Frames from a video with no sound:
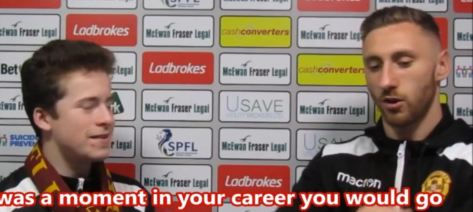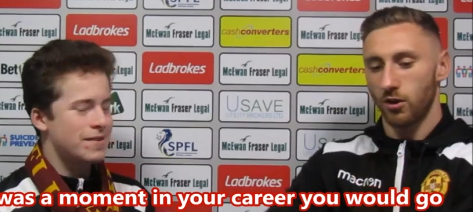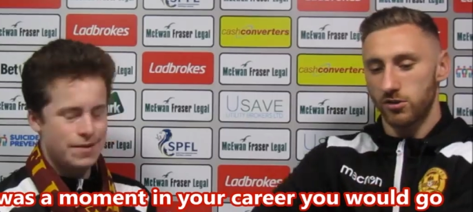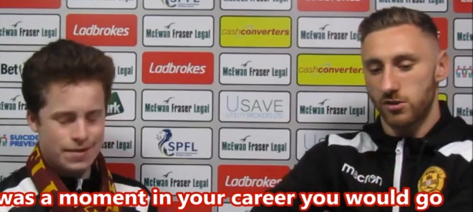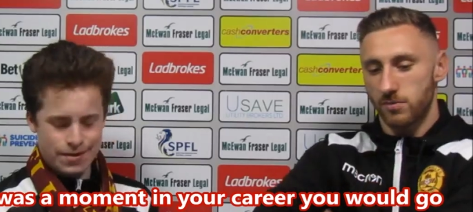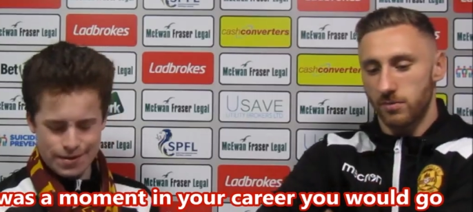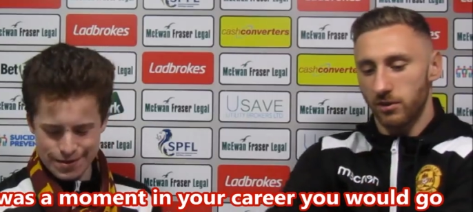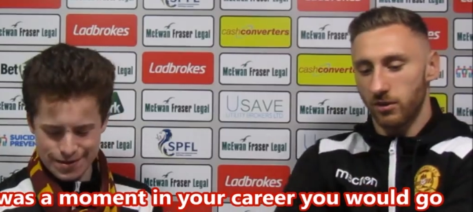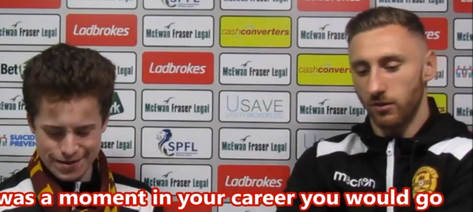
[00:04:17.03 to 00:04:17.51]

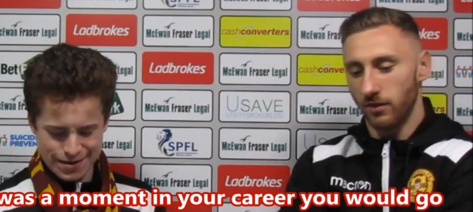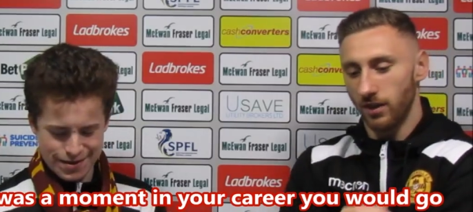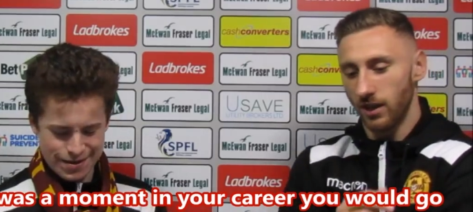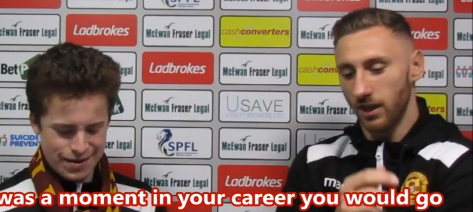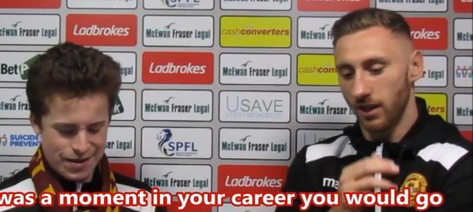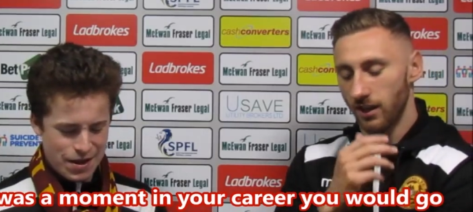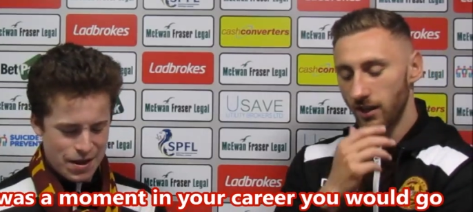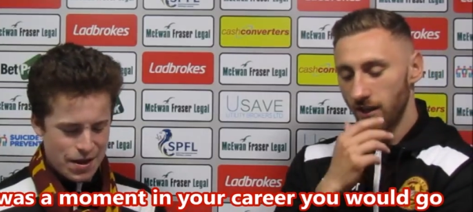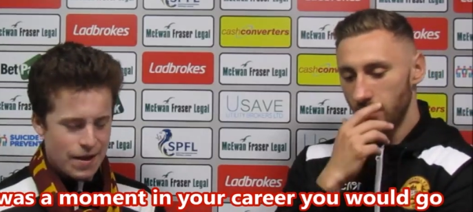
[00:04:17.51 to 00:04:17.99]
Speaker 1: got to be up
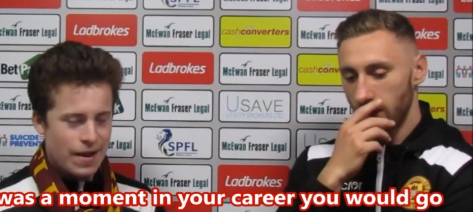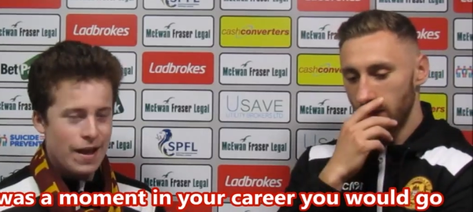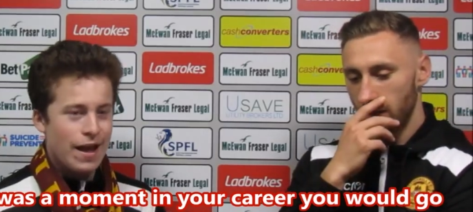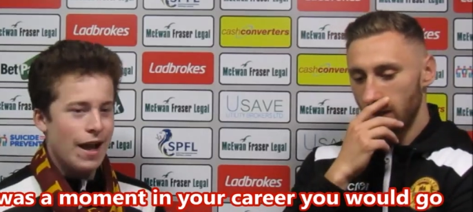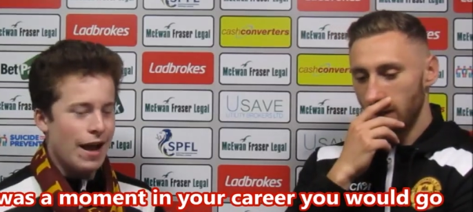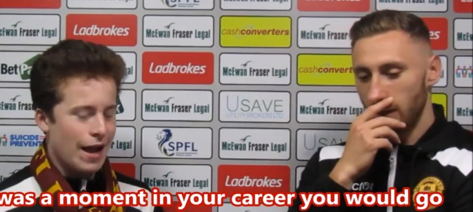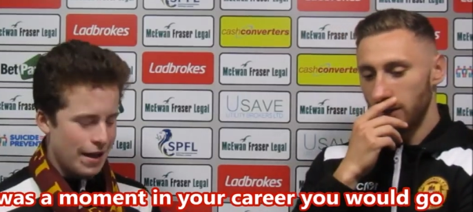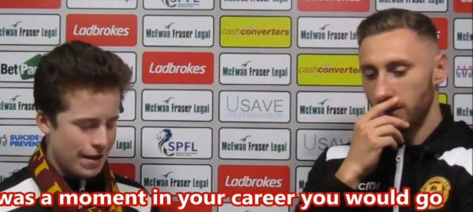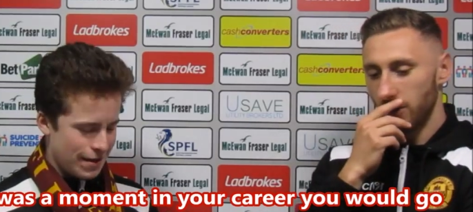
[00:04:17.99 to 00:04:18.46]
there.
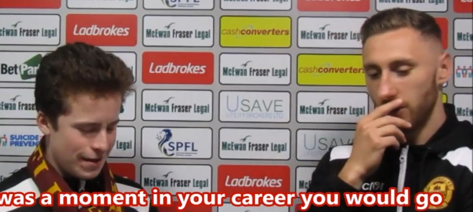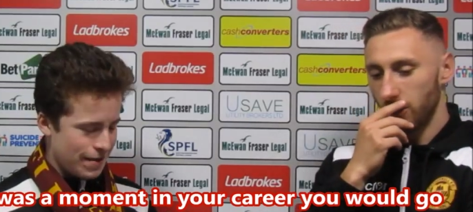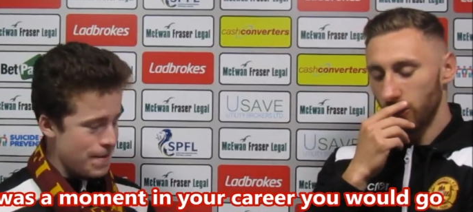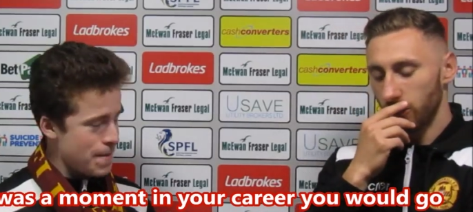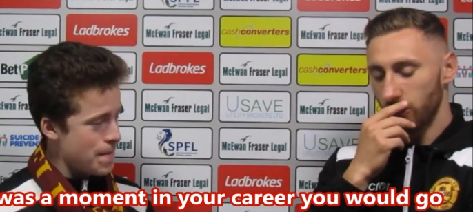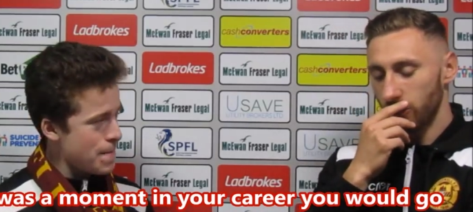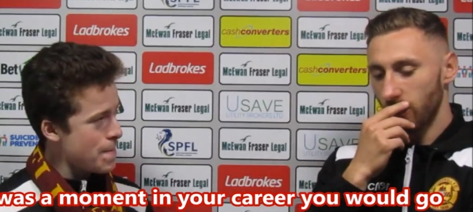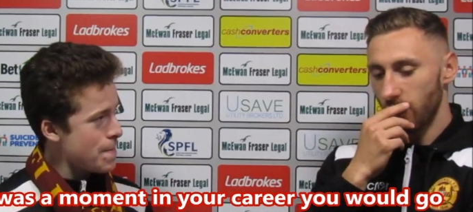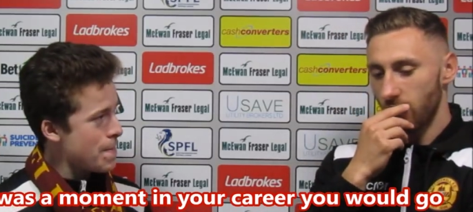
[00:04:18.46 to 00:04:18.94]
And
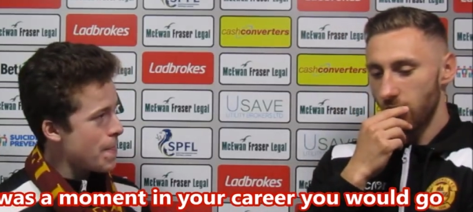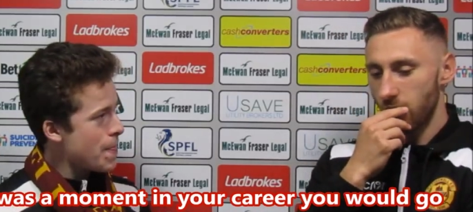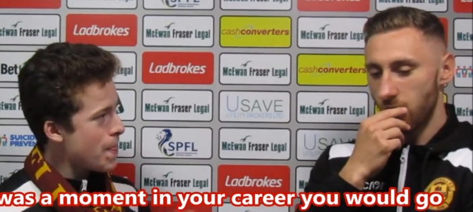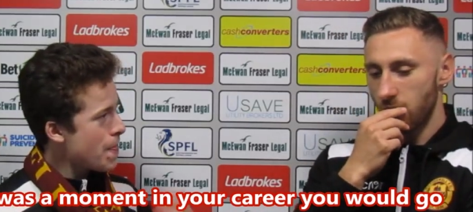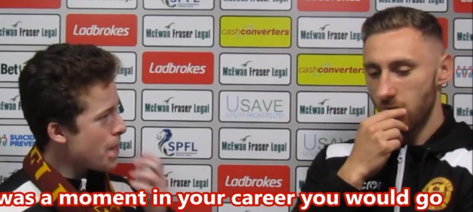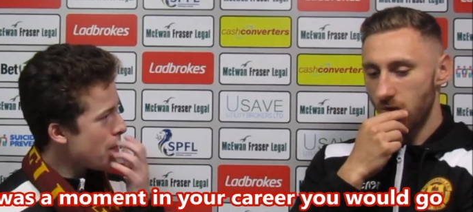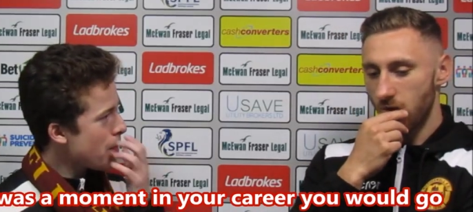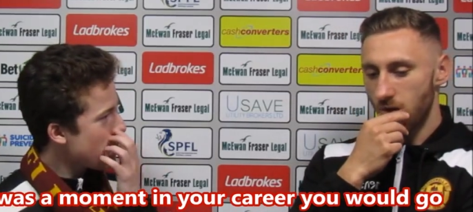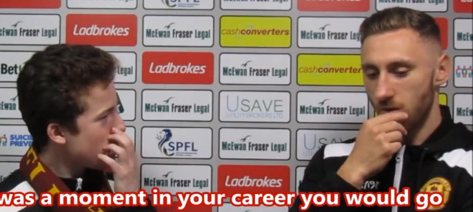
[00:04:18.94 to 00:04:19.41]
also,
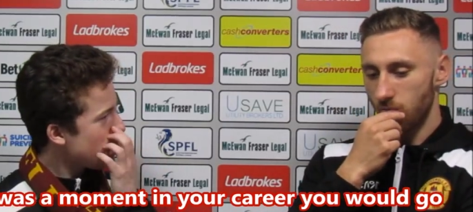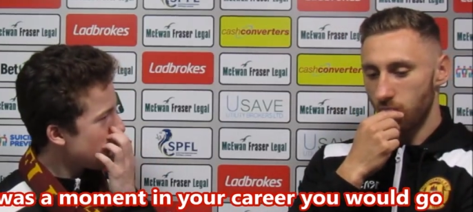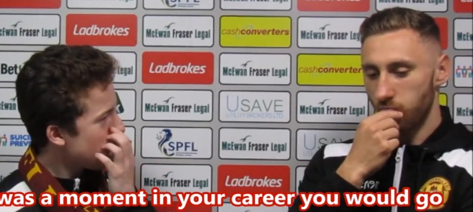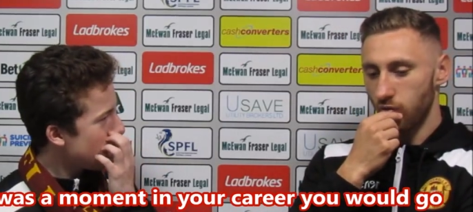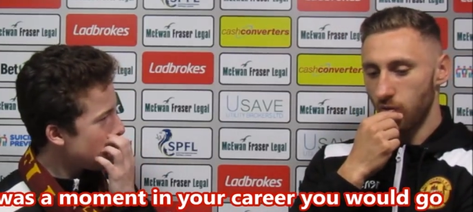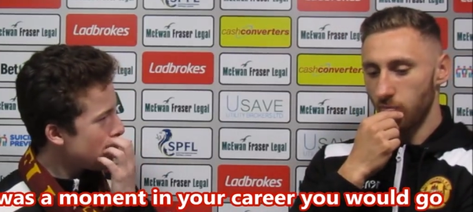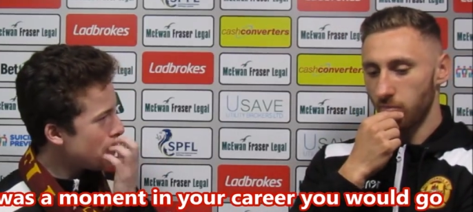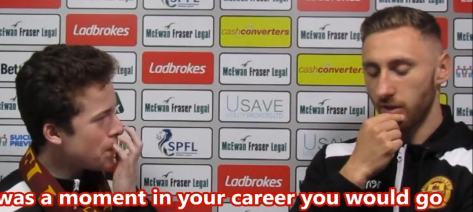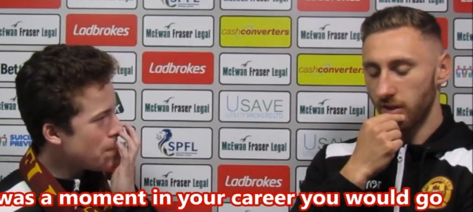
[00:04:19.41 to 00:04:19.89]

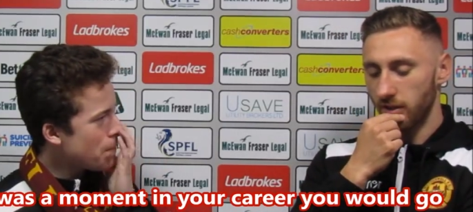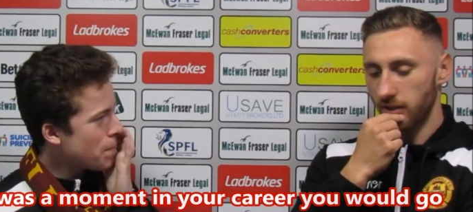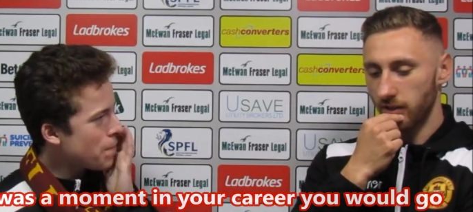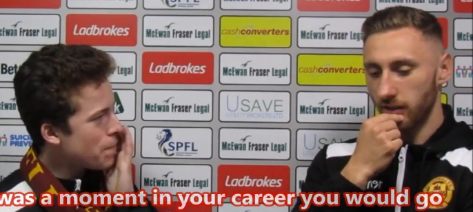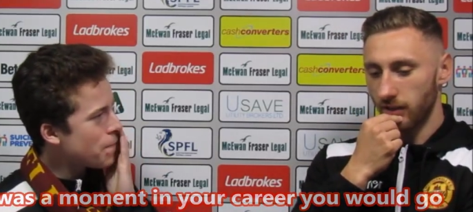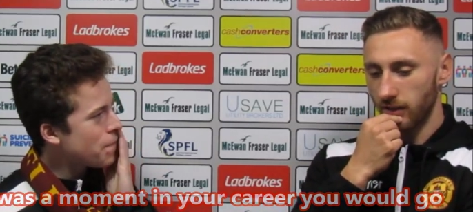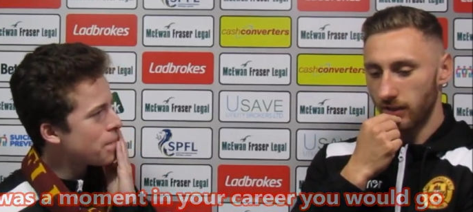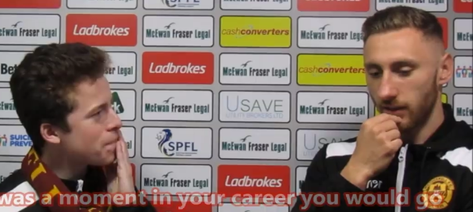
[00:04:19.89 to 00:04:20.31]
probably